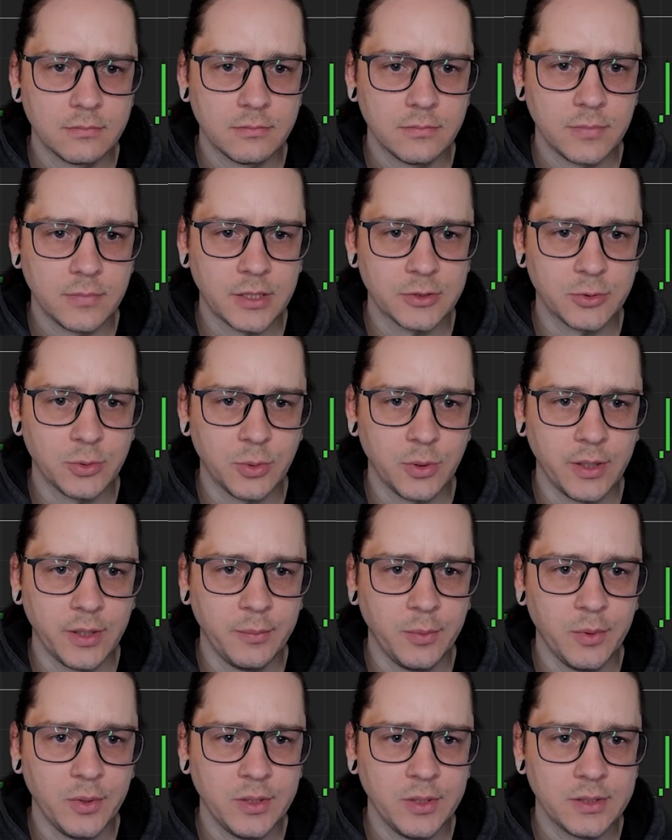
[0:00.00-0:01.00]
About 20
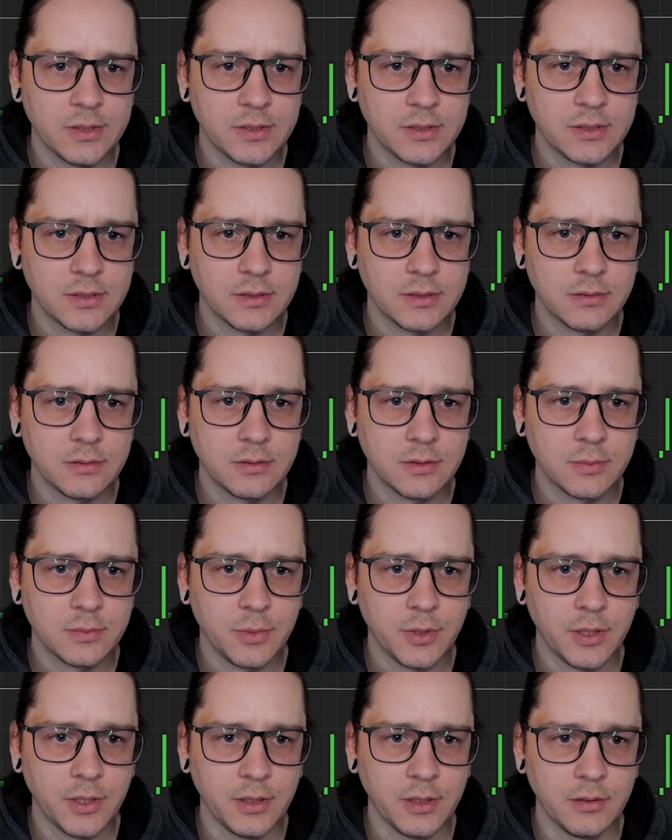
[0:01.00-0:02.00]
points. It's
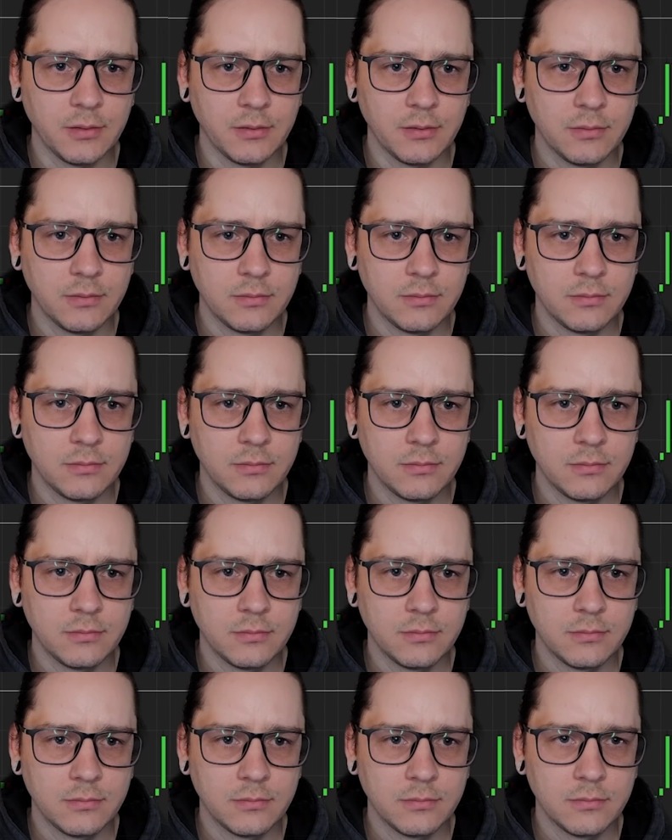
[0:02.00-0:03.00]
pretty
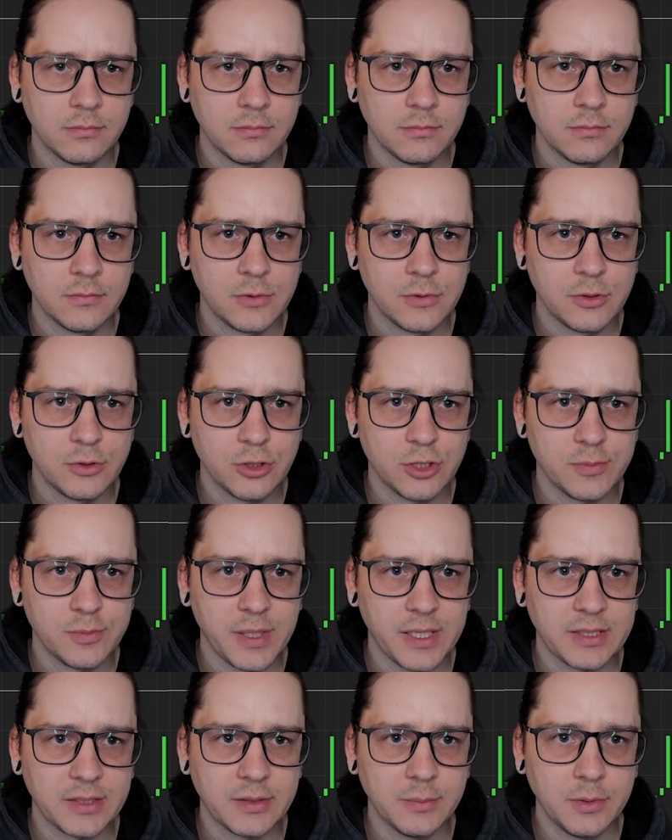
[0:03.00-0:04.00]

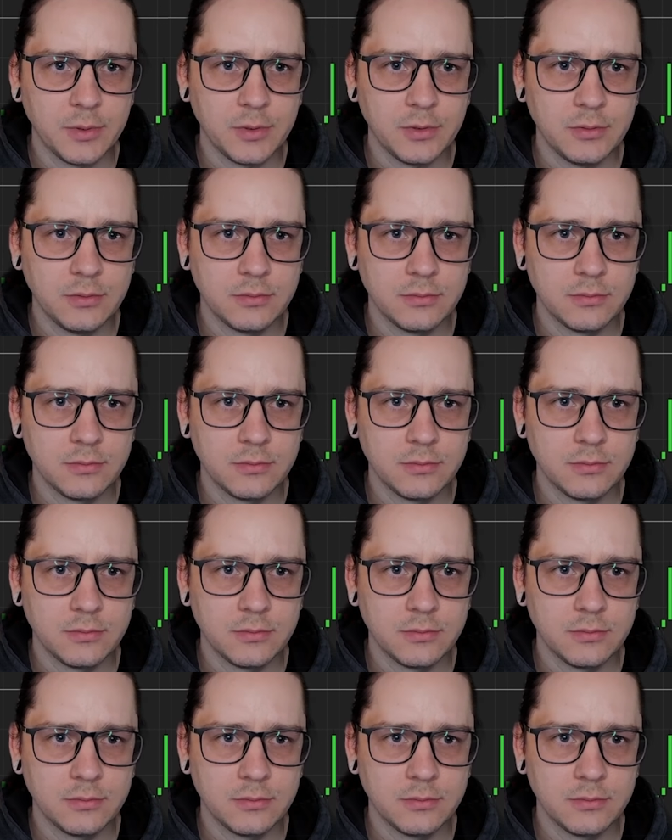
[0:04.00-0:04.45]
respectable.